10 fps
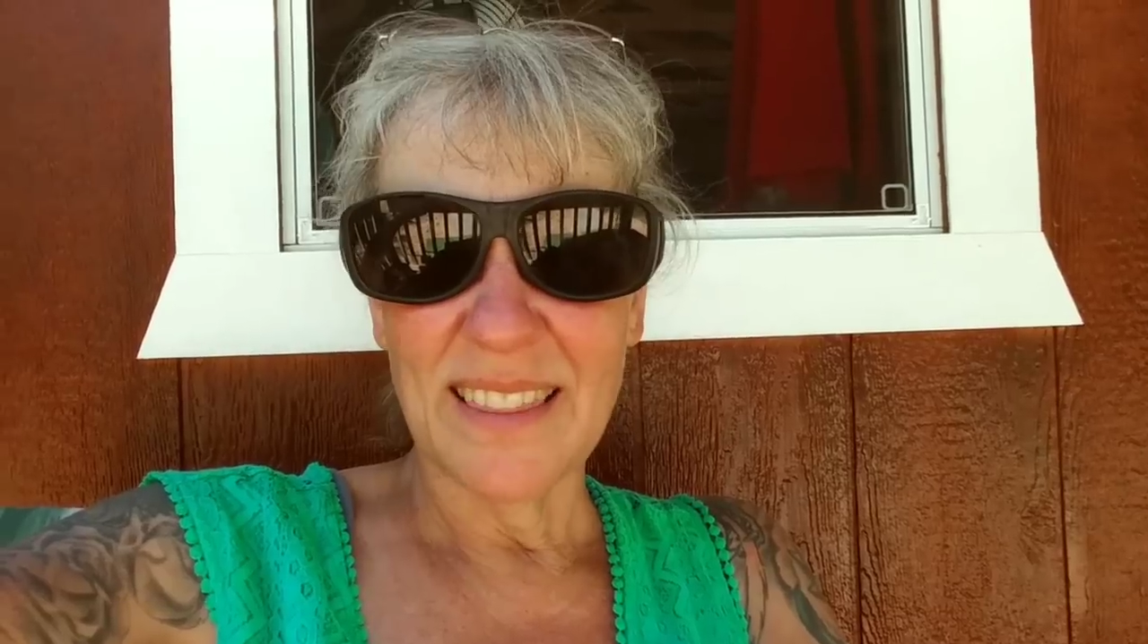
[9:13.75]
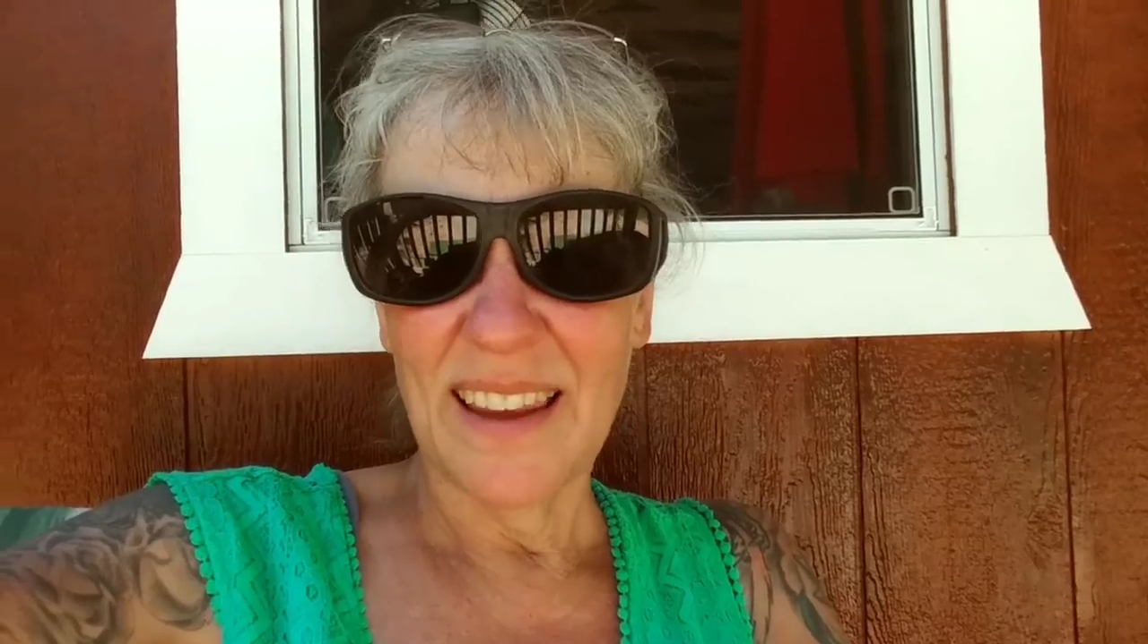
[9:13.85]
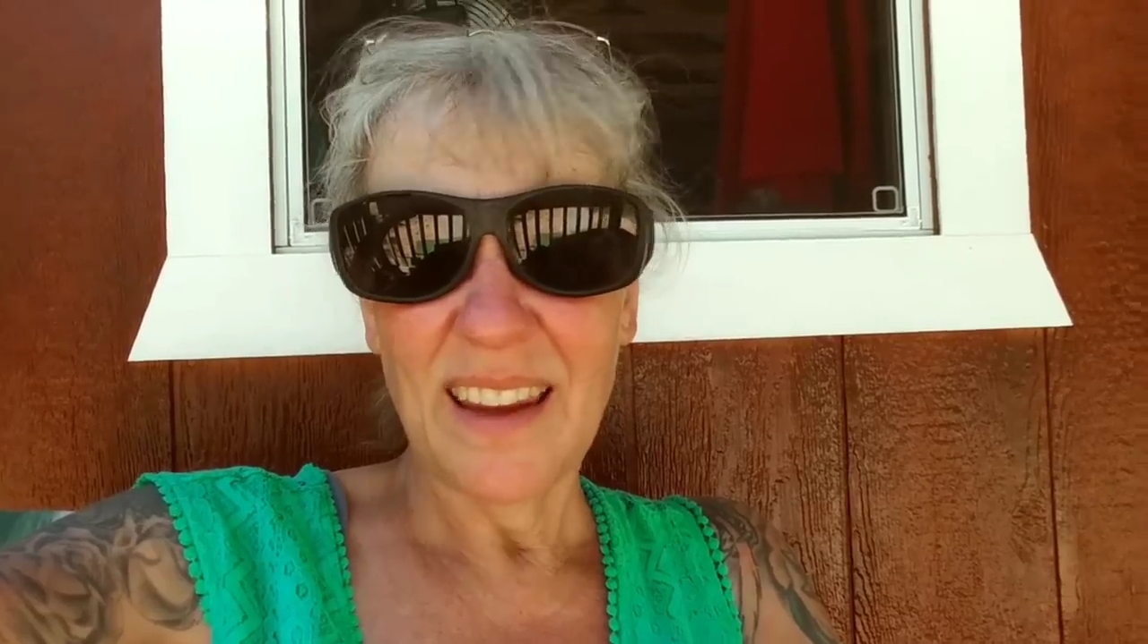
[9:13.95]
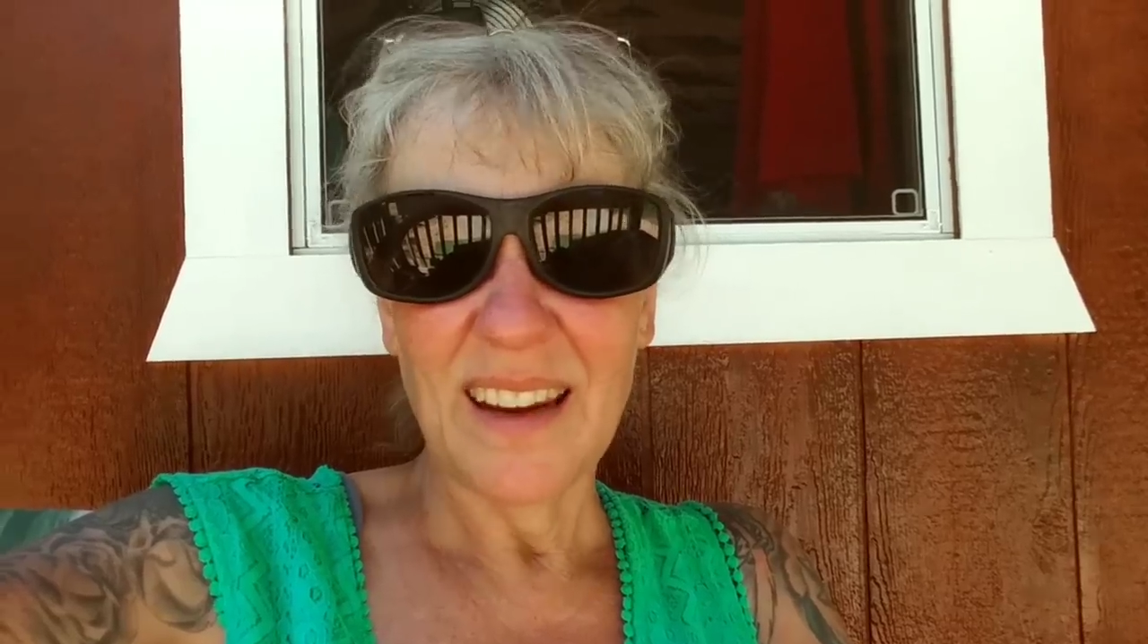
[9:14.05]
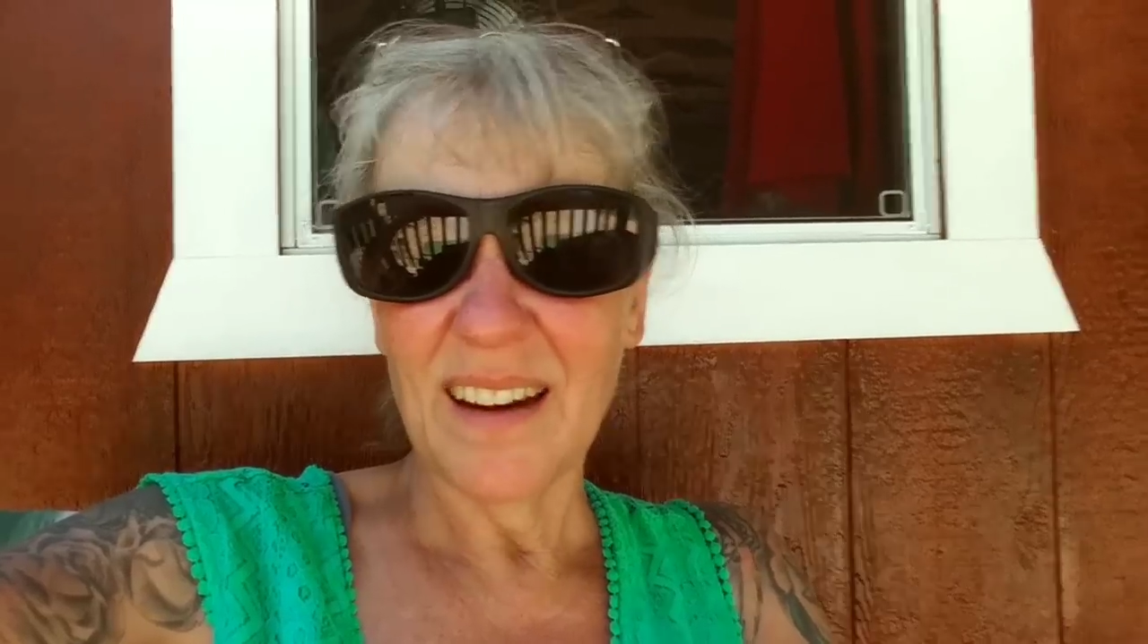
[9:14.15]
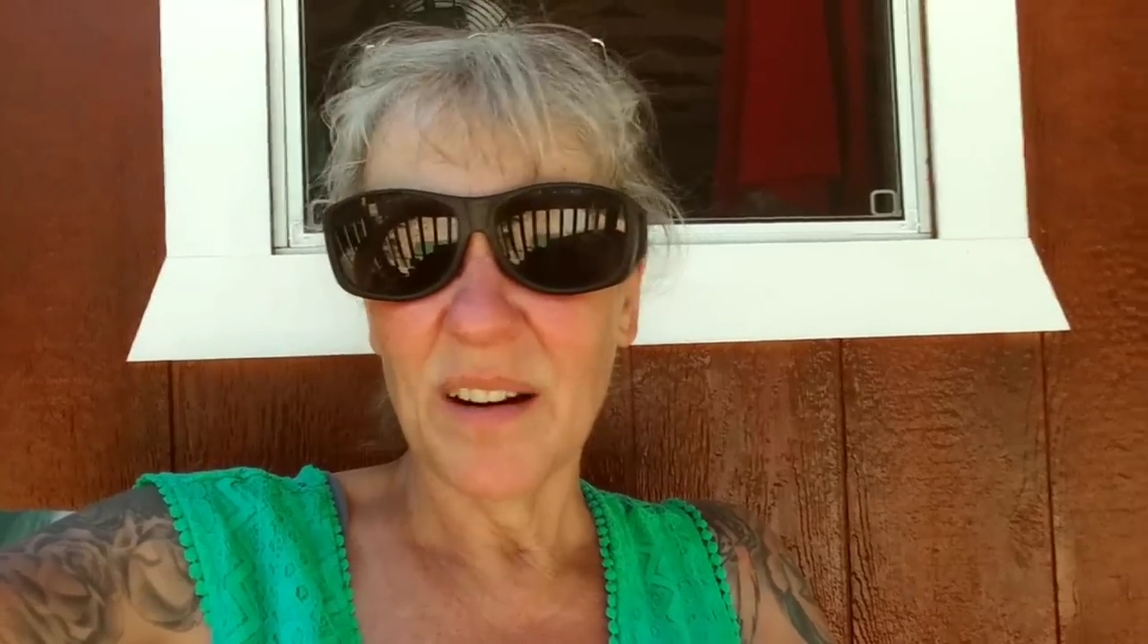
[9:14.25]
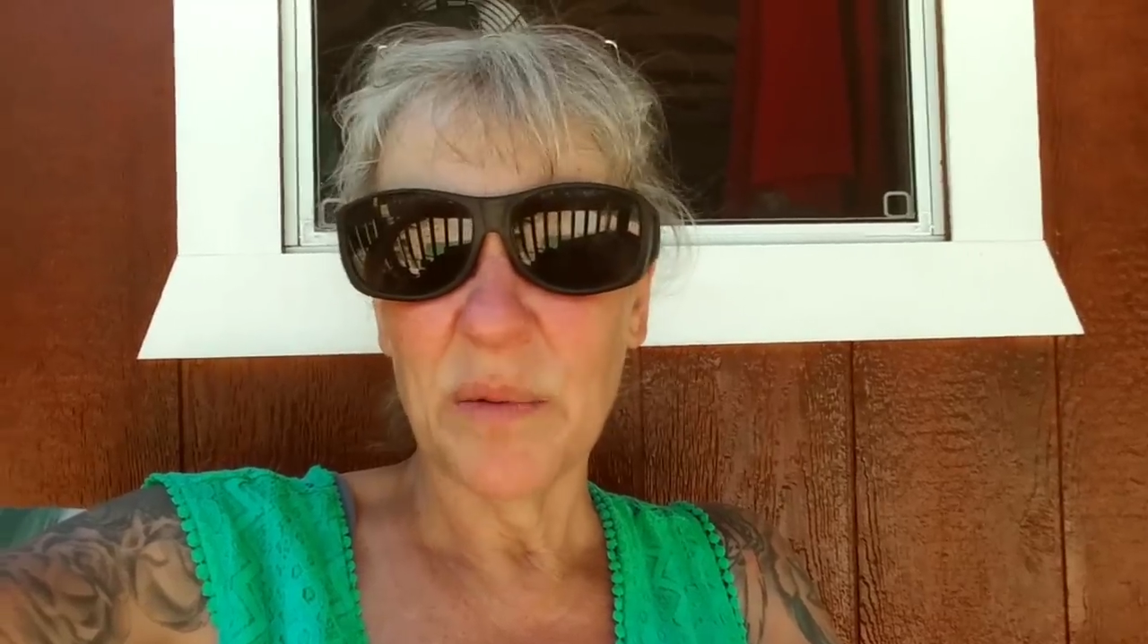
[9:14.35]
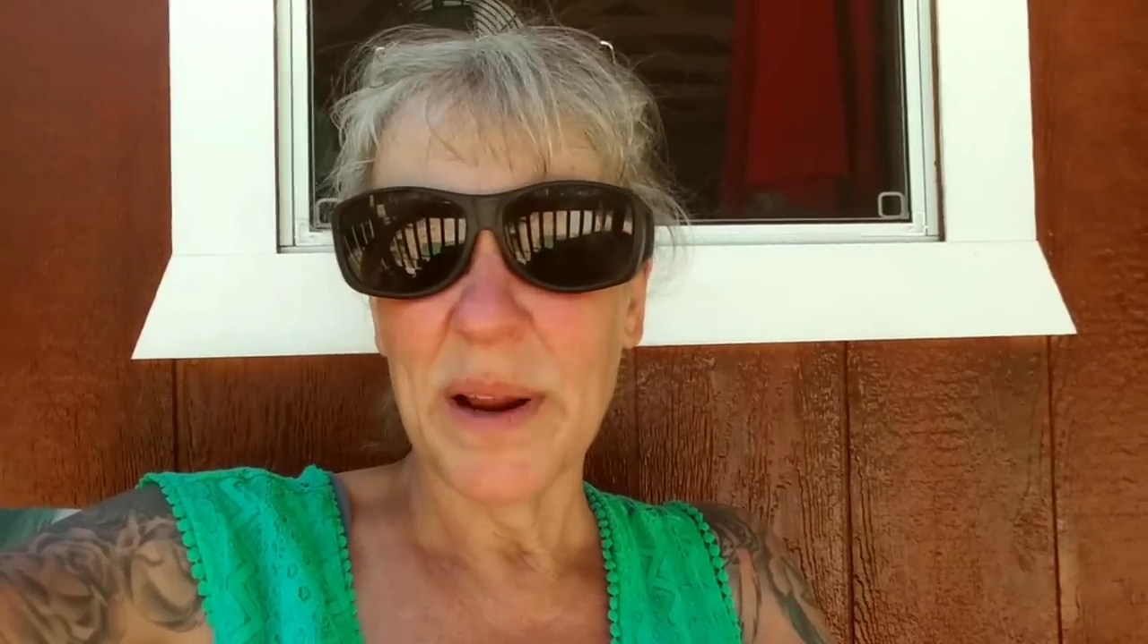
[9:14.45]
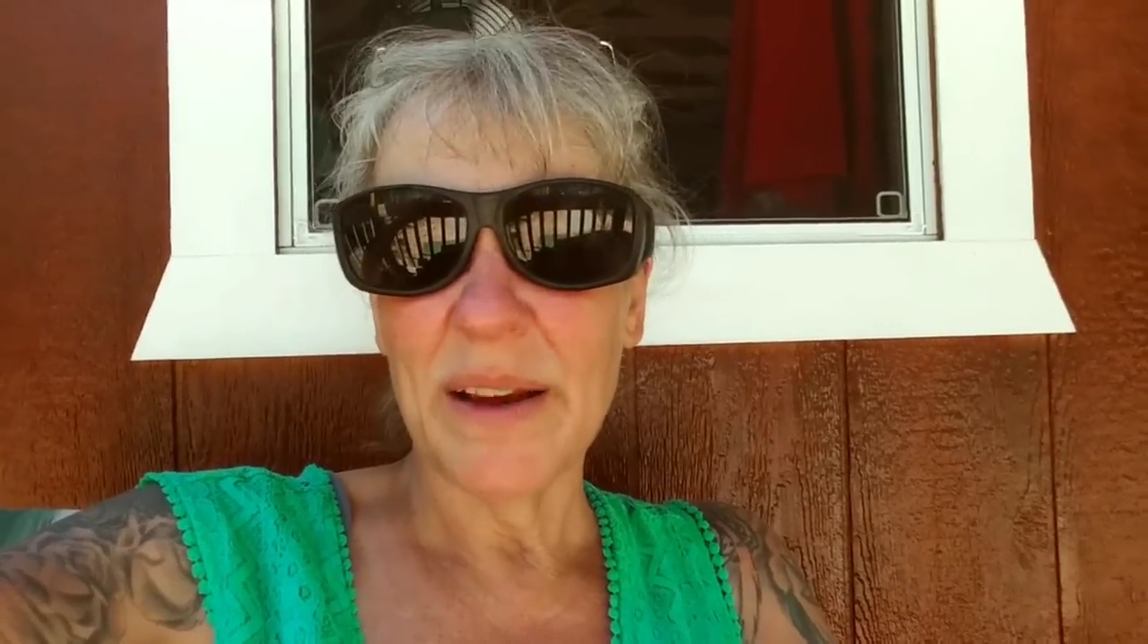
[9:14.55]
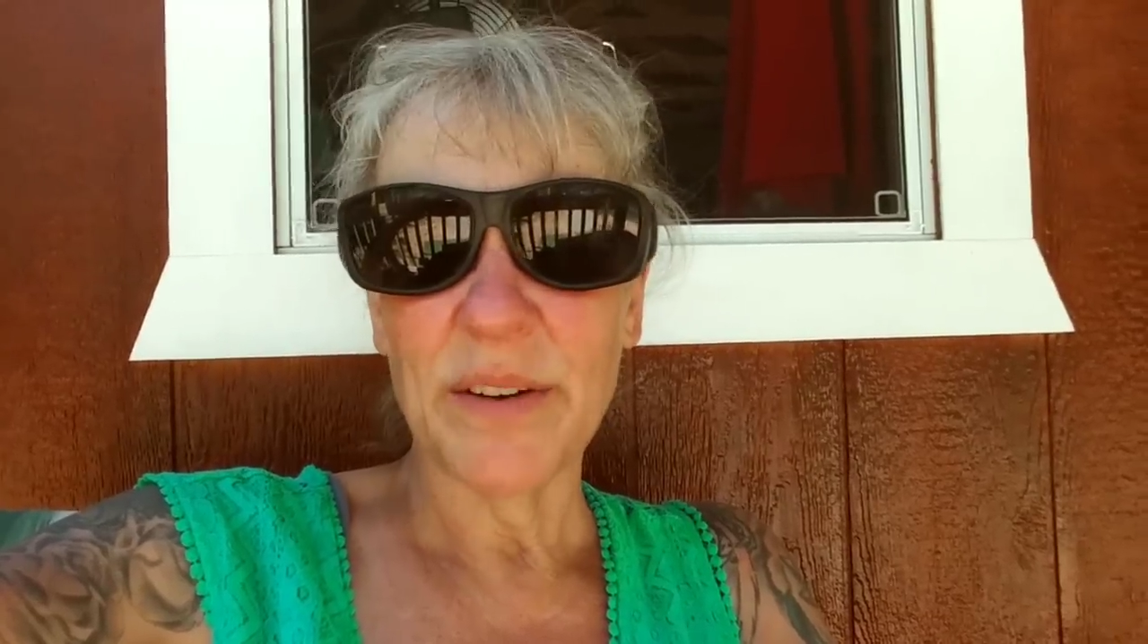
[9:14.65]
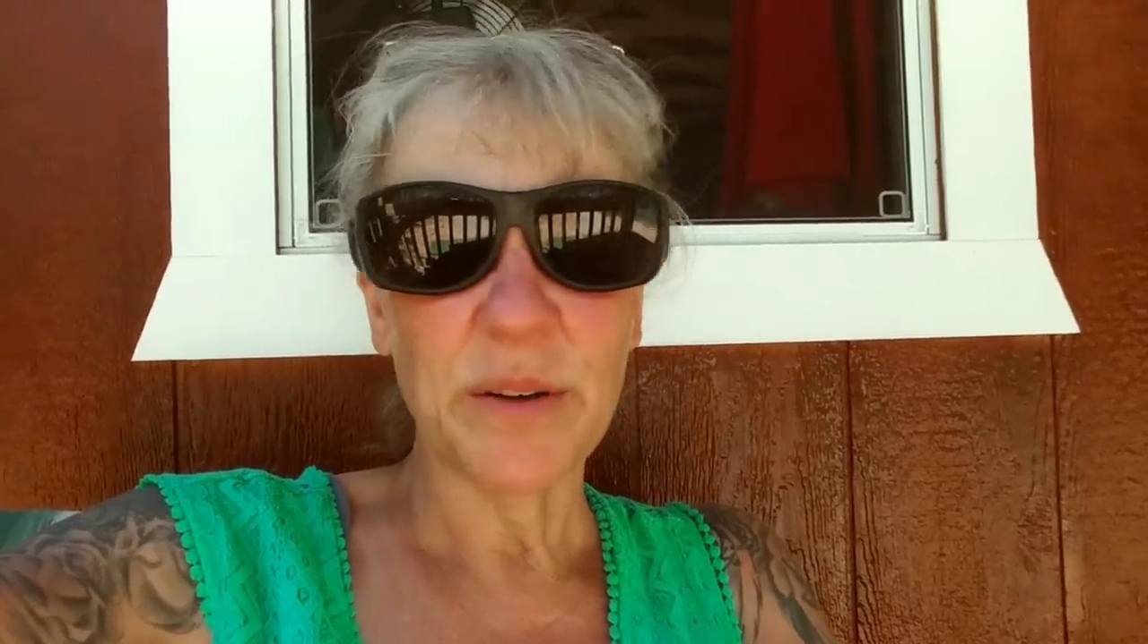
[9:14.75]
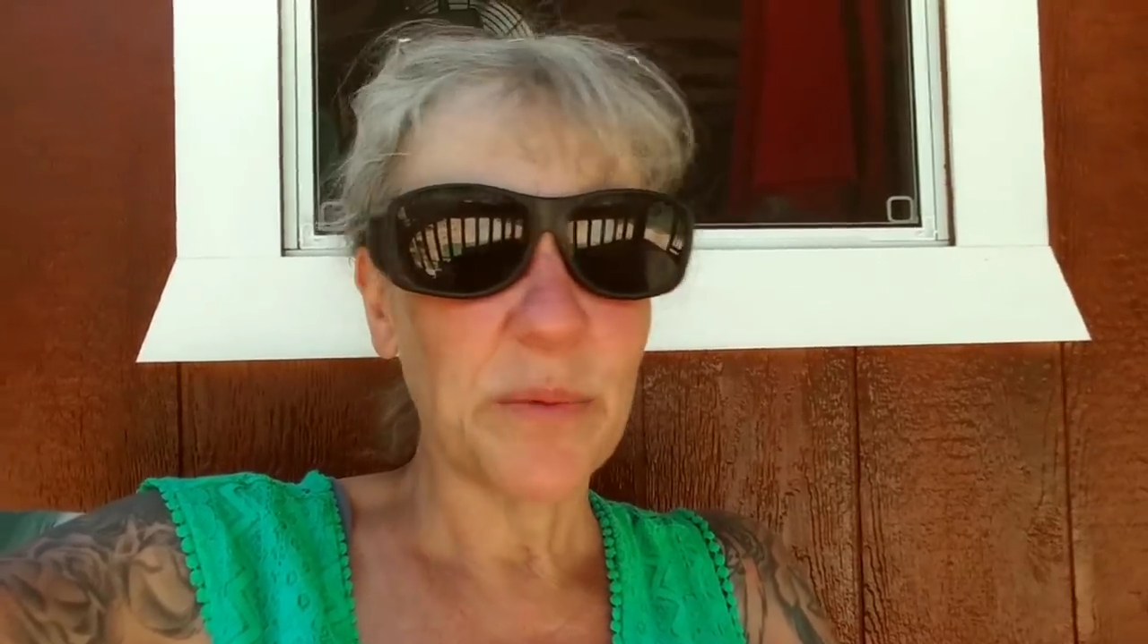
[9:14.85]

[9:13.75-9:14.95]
thing or whatever.